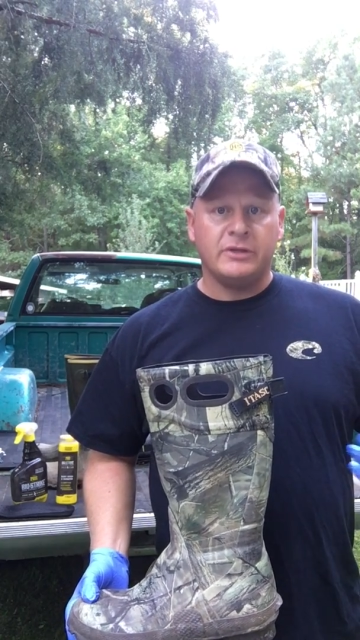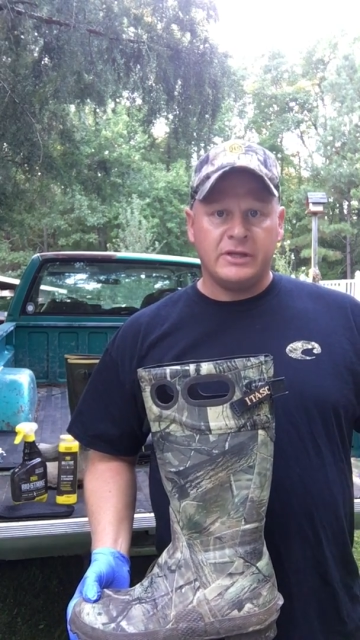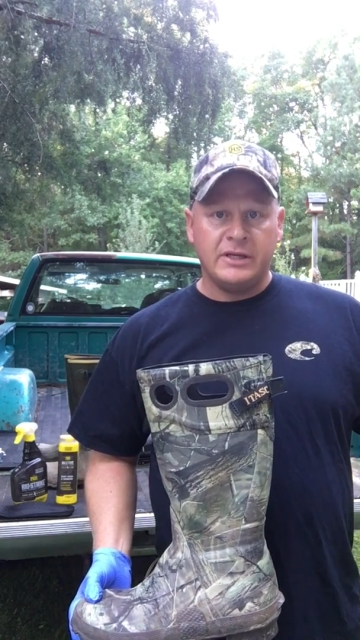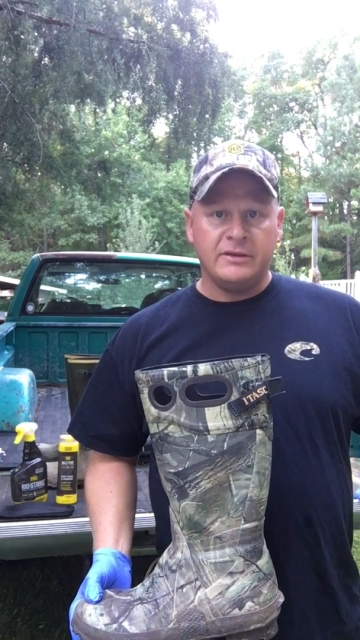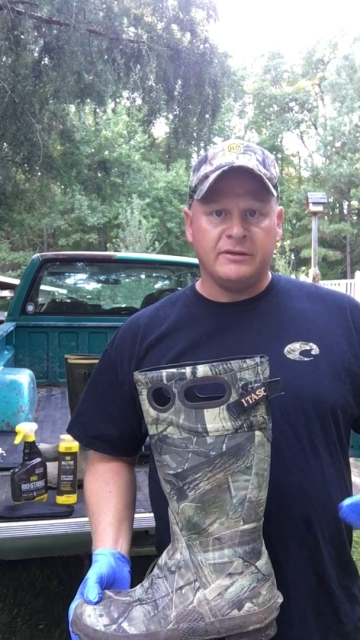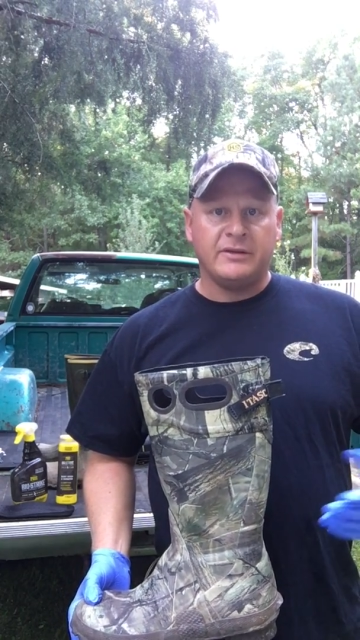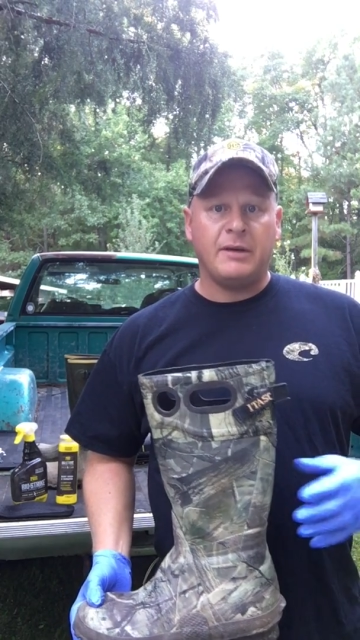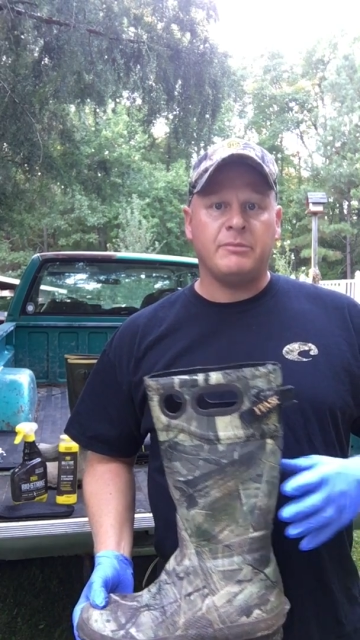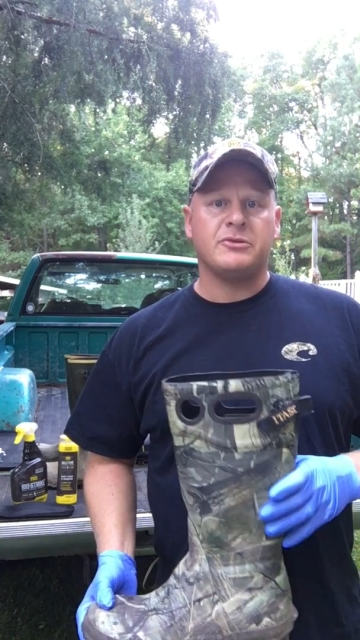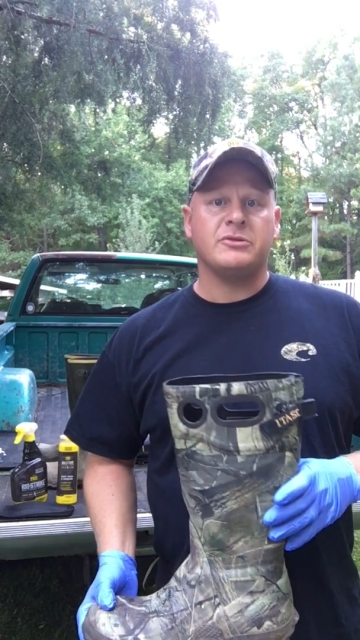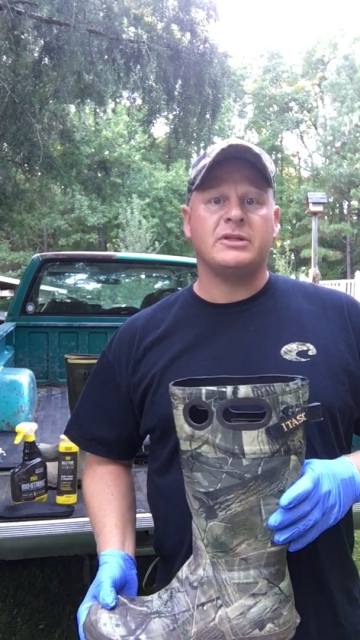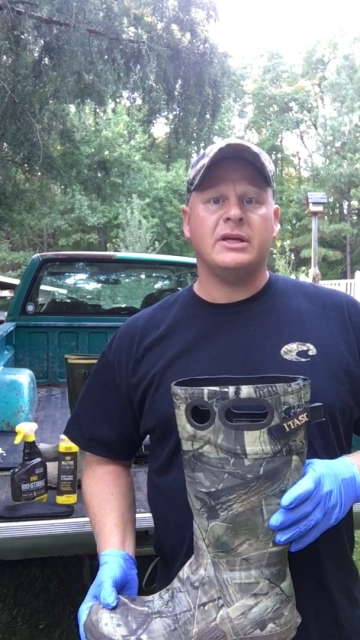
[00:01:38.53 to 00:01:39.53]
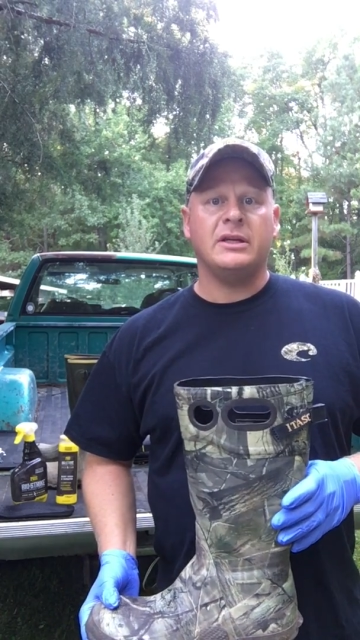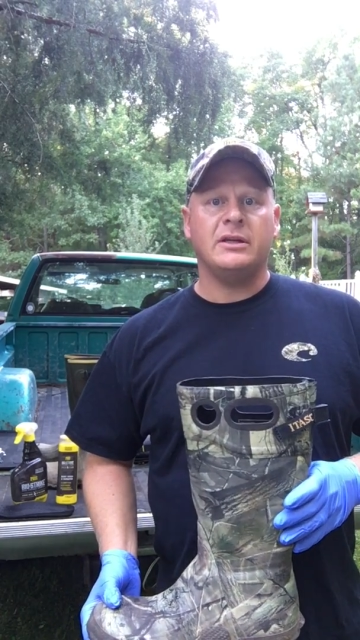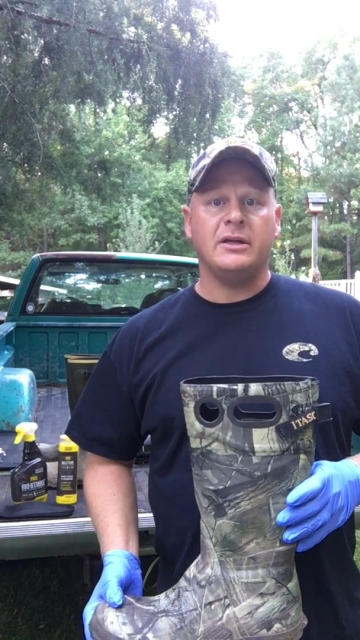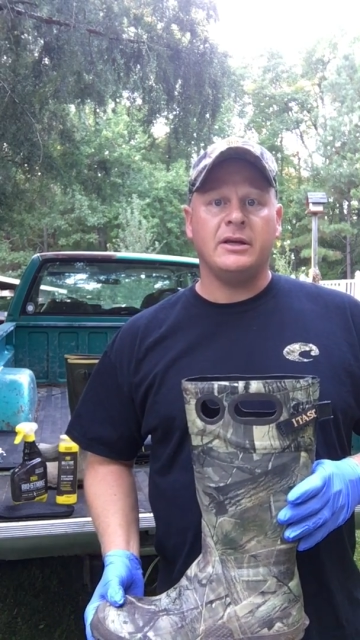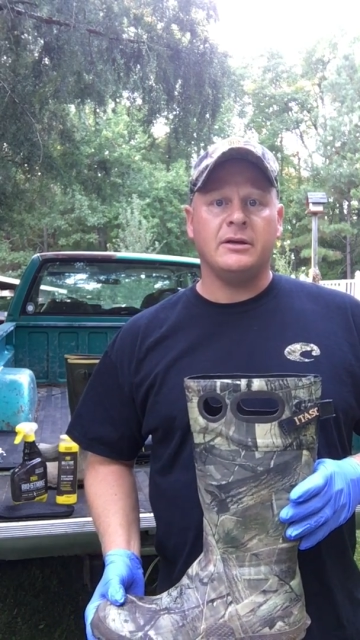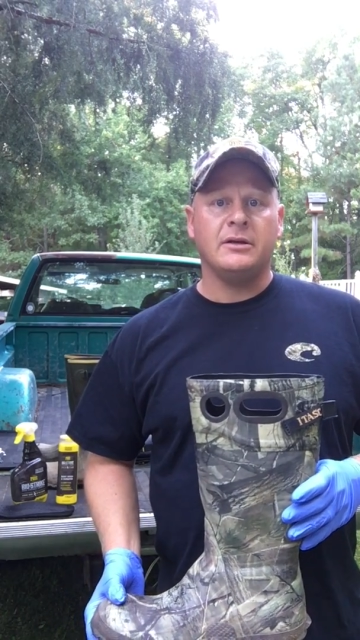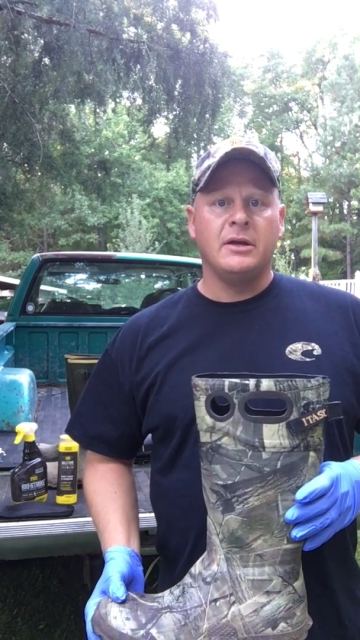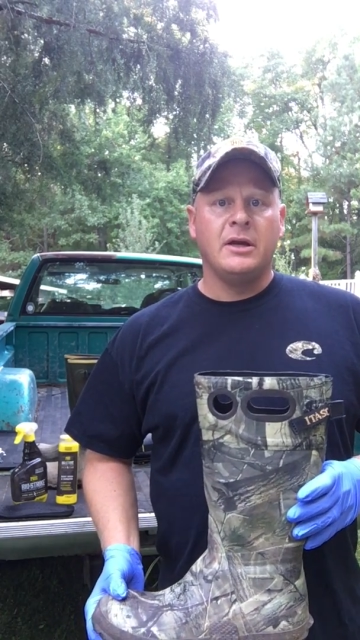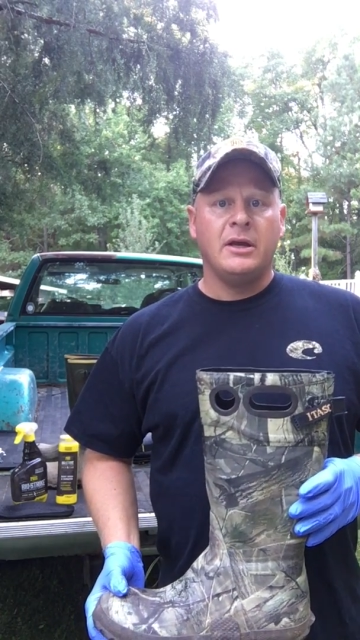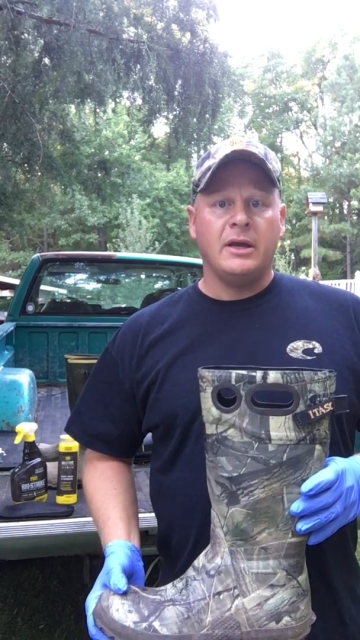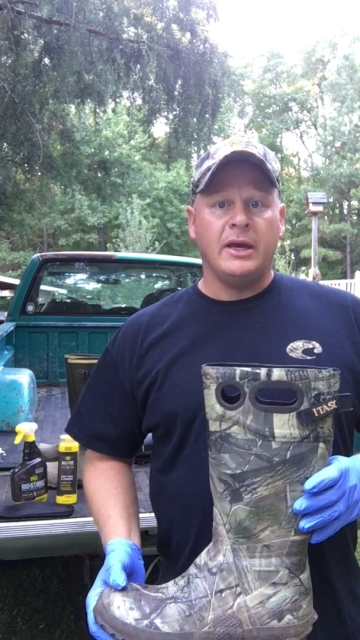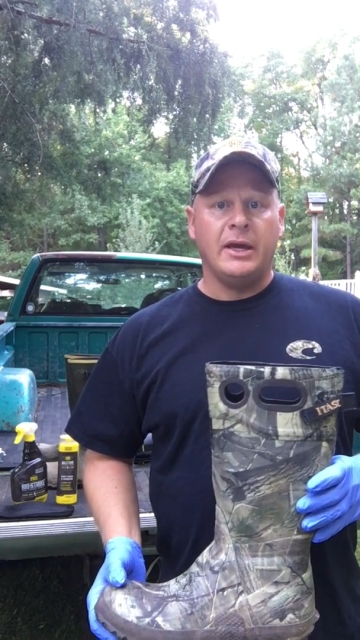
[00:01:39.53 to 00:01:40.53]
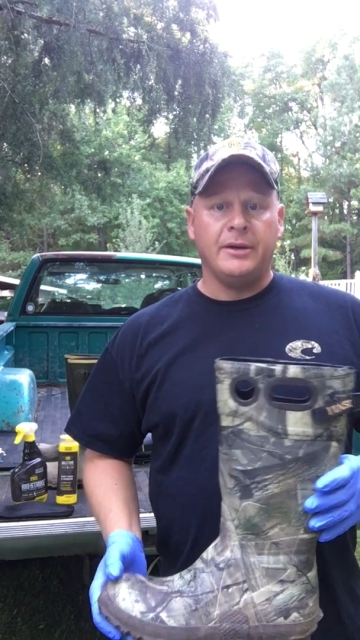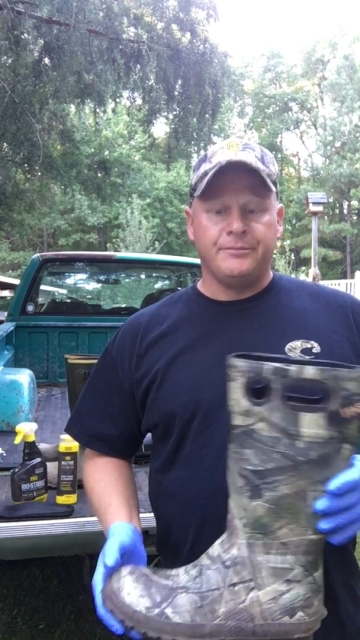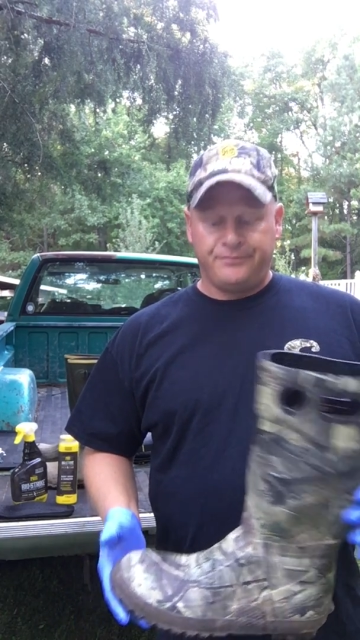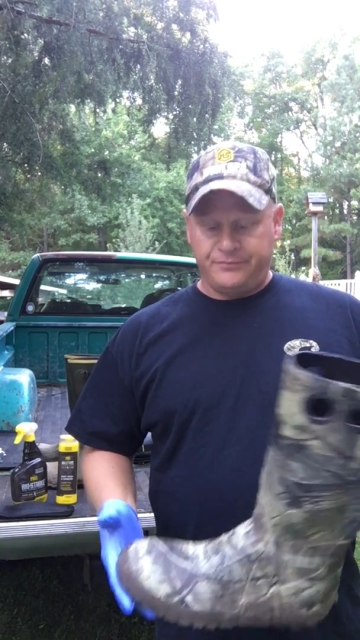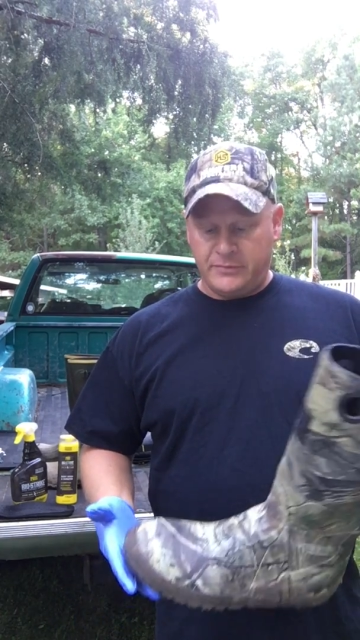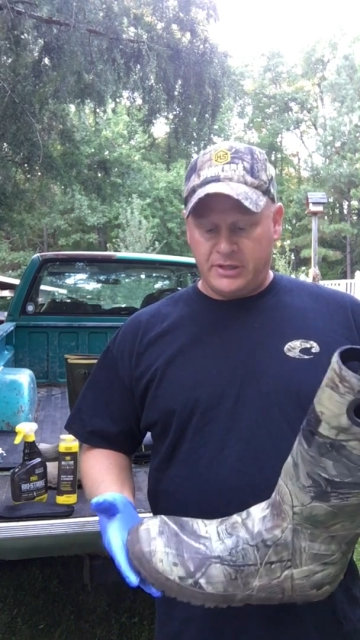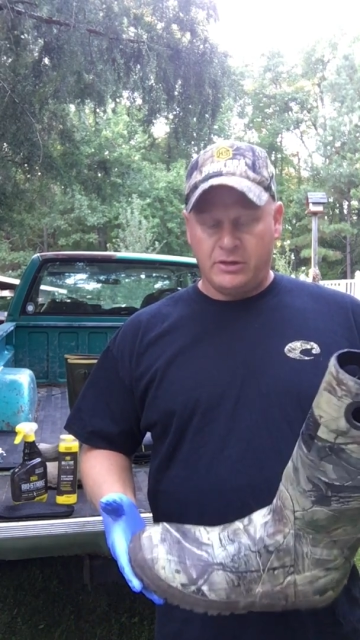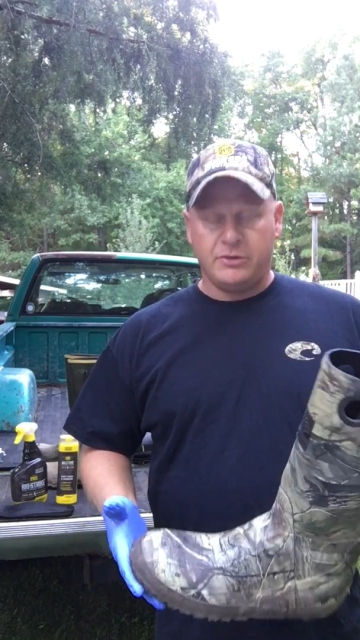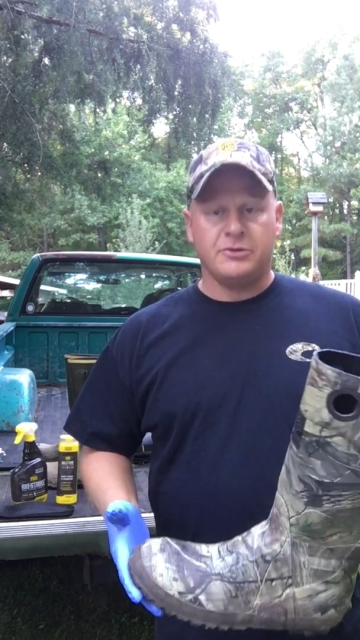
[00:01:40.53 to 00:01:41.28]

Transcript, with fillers: the heat, the temperatures get in there, and you know